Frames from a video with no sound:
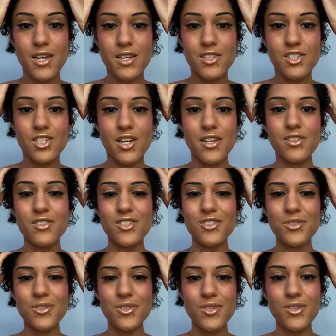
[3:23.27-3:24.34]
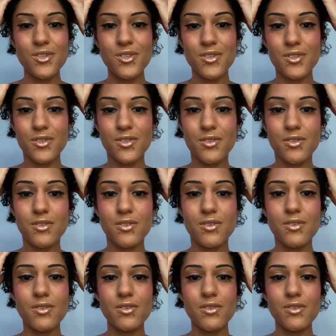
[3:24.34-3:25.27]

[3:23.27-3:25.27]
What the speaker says: gentle,